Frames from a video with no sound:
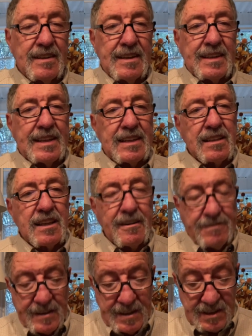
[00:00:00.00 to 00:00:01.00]
He
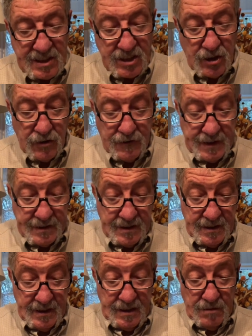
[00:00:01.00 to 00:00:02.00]
left his servant
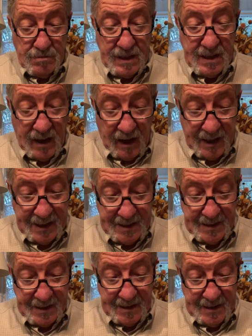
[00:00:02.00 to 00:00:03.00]

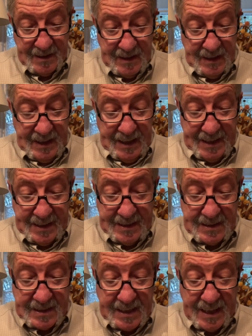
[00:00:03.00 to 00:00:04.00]
behind. And
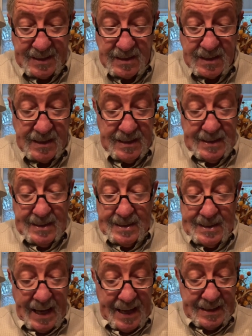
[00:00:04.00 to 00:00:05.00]
it says
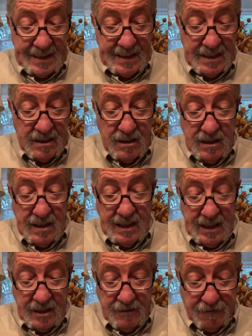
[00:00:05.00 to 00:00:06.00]
that
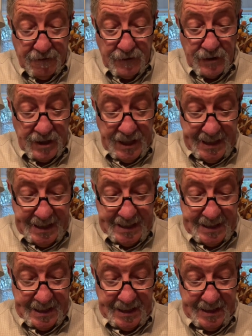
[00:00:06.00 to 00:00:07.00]
he
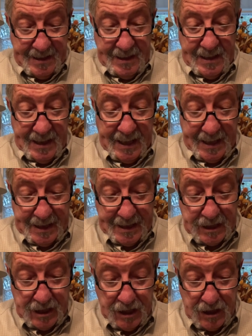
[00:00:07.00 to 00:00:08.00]
fleed
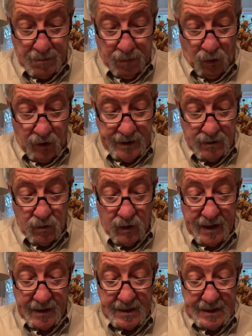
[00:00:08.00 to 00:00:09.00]
to the point
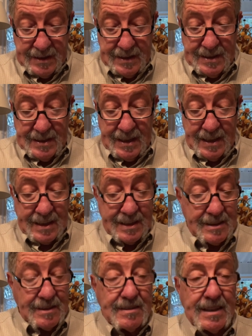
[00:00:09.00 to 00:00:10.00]
where
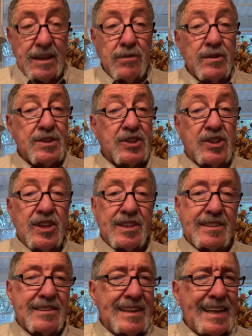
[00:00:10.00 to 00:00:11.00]
he was
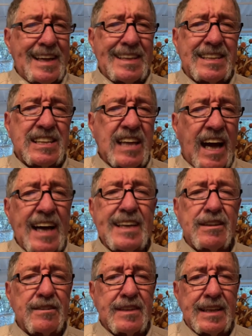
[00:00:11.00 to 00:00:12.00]
just as
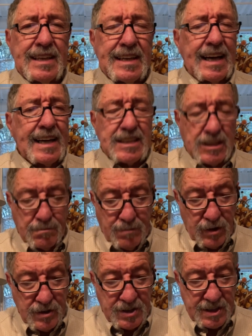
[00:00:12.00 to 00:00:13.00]
tired as a
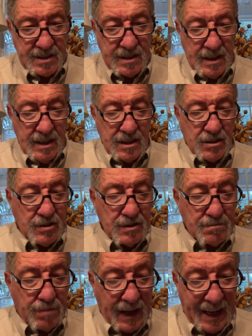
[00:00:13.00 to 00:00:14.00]
person
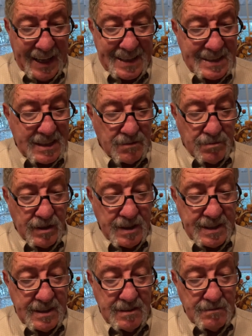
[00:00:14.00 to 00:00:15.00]
could
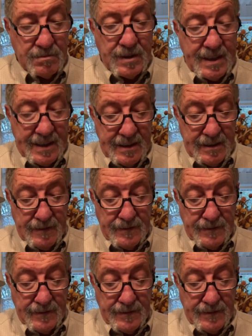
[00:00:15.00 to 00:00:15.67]
possibly be.